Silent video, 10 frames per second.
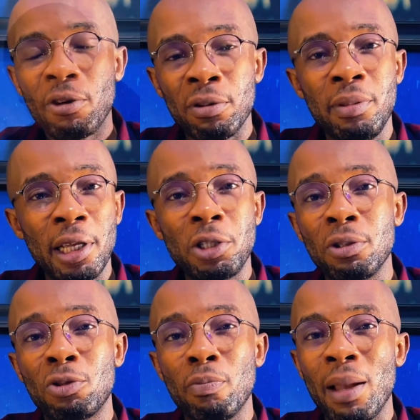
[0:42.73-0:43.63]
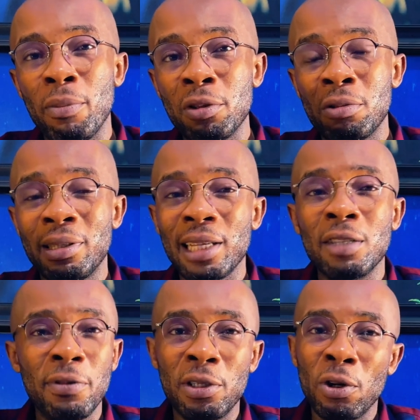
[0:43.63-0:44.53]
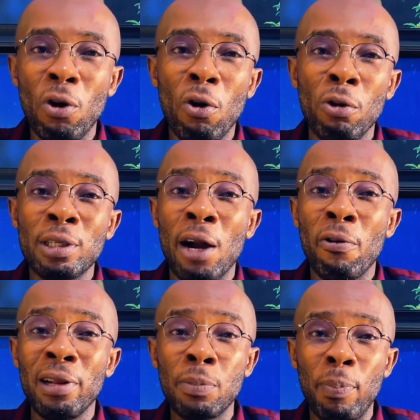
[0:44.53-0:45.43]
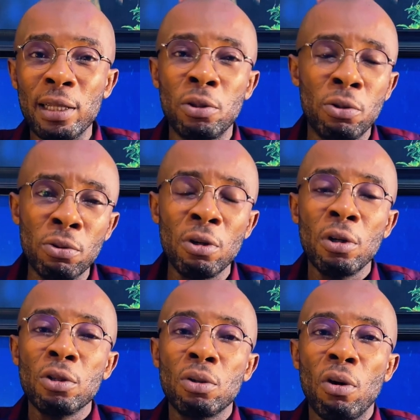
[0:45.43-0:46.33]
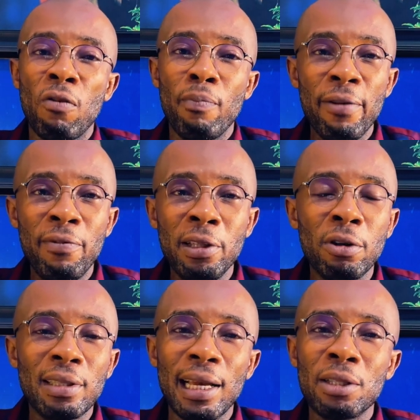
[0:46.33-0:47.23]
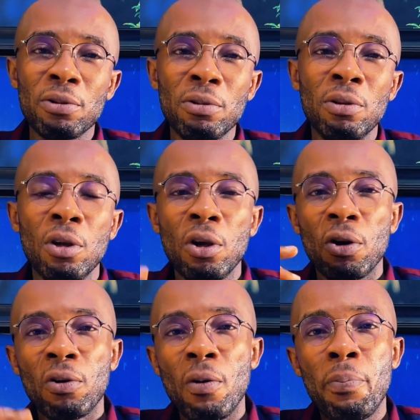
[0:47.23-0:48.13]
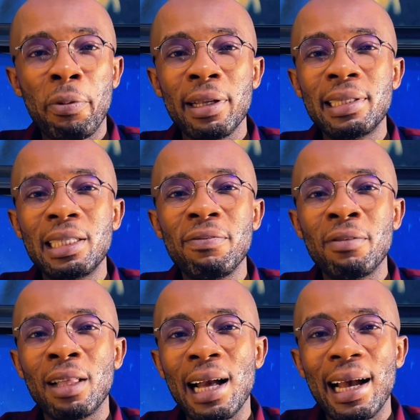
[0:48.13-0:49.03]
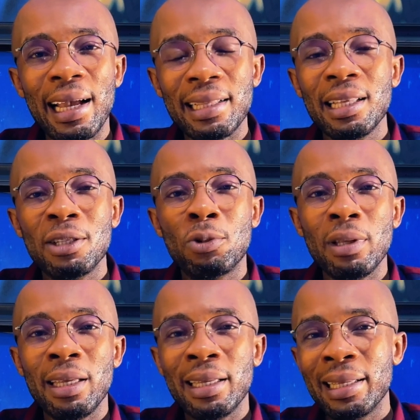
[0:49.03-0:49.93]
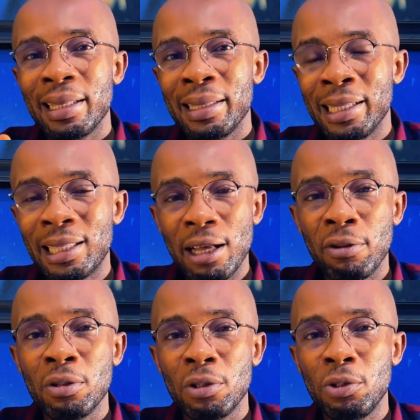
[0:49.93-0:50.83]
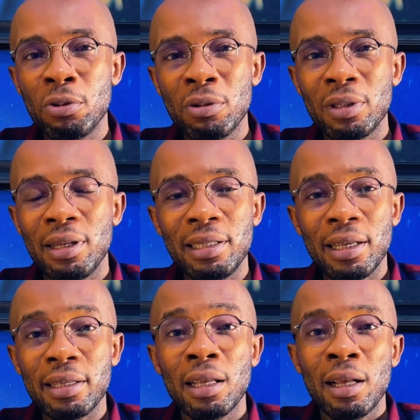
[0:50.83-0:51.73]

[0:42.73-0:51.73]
continuation to my most recent video, or you can call it part 2 of my video titled Comprehensive Guide to a Detailed Due Diligence.